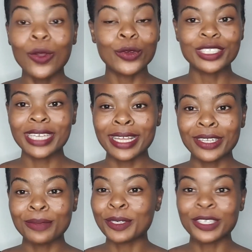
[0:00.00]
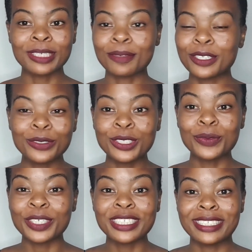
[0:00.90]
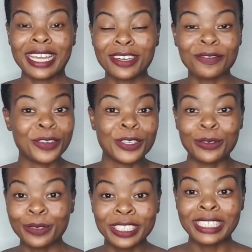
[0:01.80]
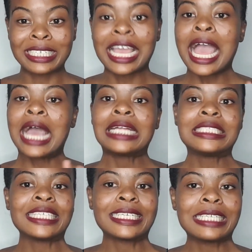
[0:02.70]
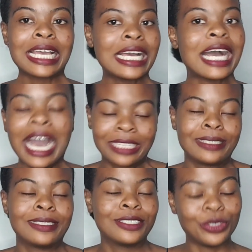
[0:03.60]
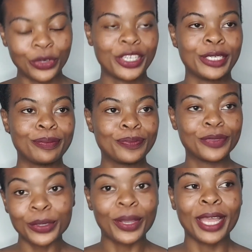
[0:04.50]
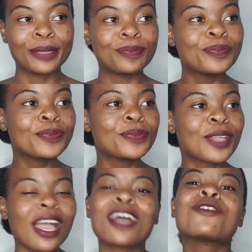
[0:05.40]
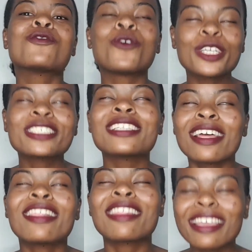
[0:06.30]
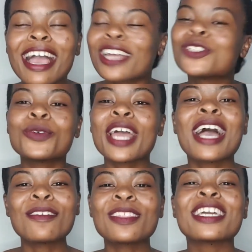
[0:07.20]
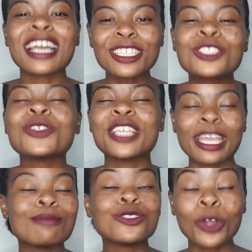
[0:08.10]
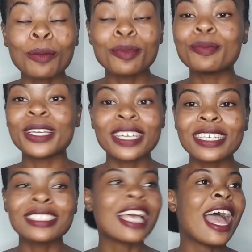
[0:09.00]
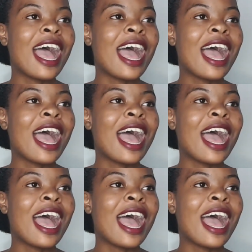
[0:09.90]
or tailor, because I'm going to use the word designer very loosely, did us dirty. Okay, unfortunately I don't have the guts to name drop because,